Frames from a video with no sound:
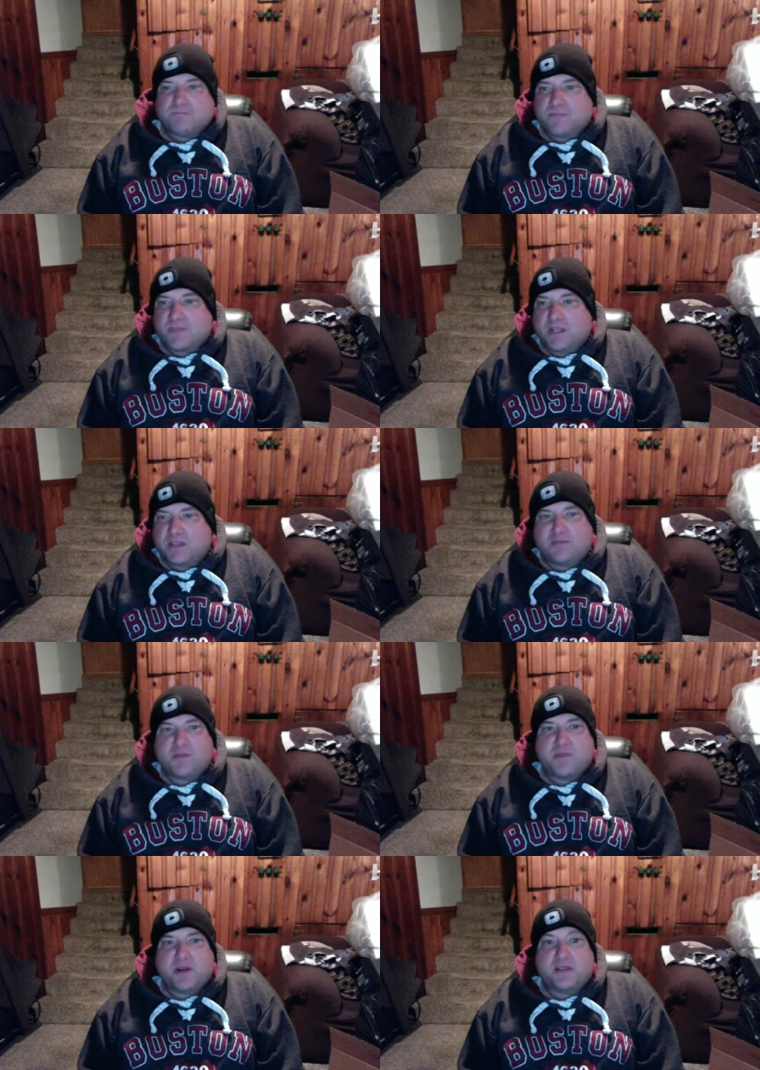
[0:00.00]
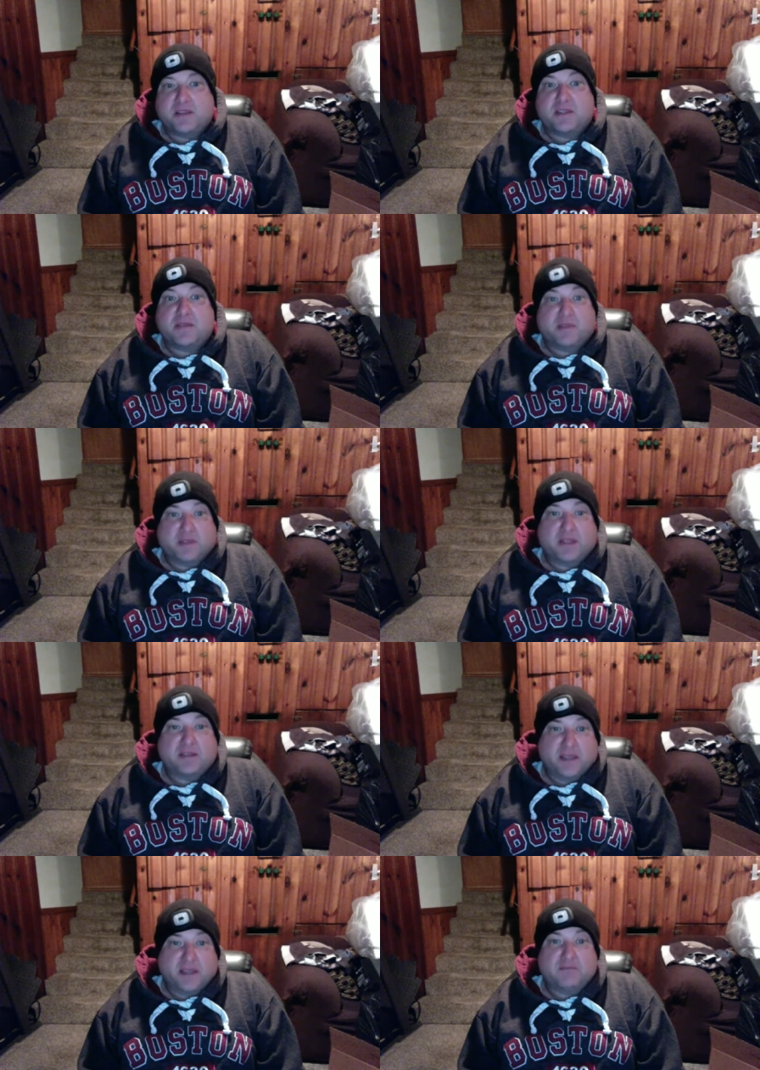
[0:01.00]
because everybody did seem to
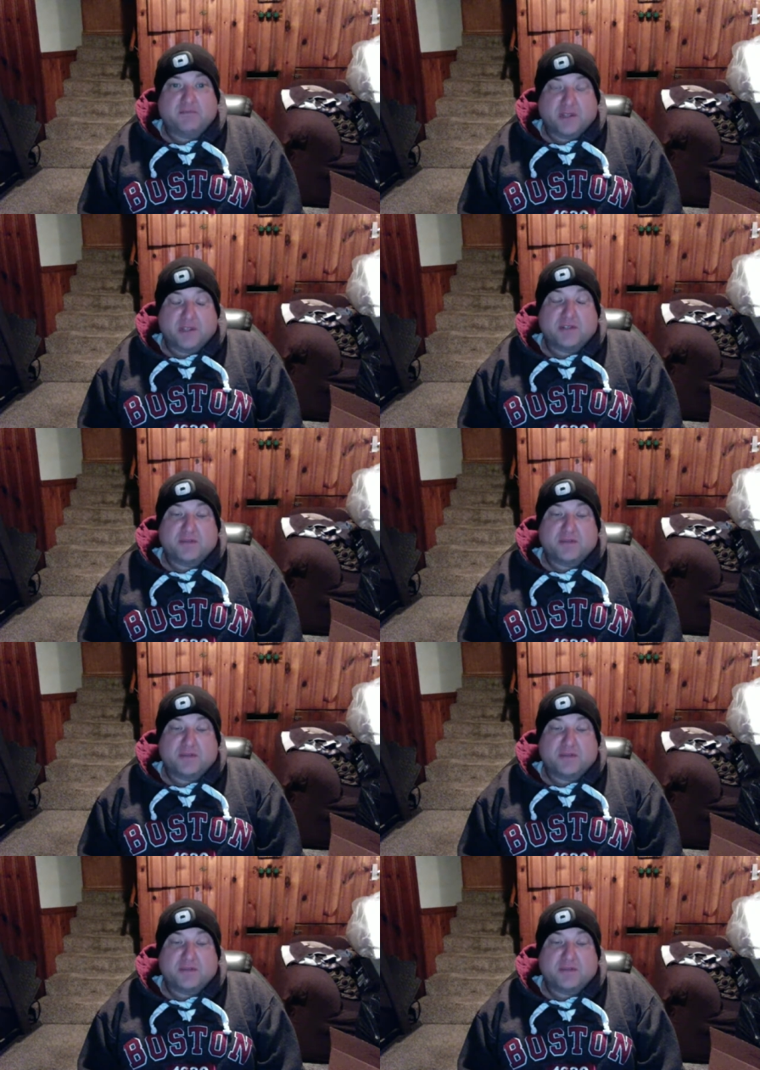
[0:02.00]
like that, which